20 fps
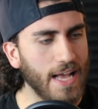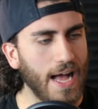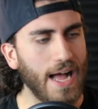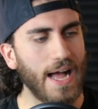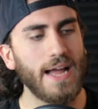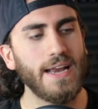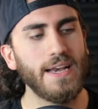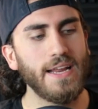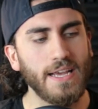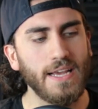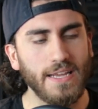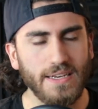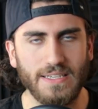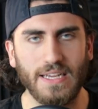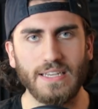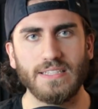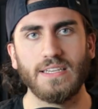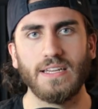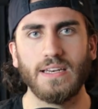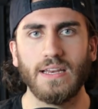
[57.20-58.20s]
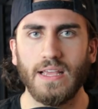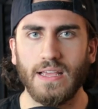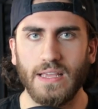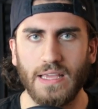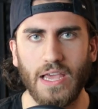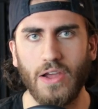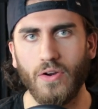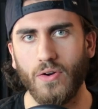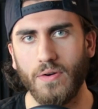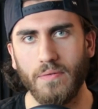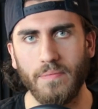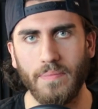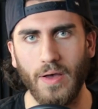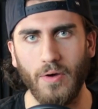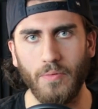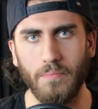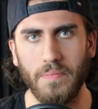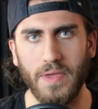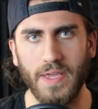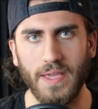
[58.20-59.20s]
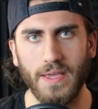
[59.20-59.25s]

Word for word: God doesn't care about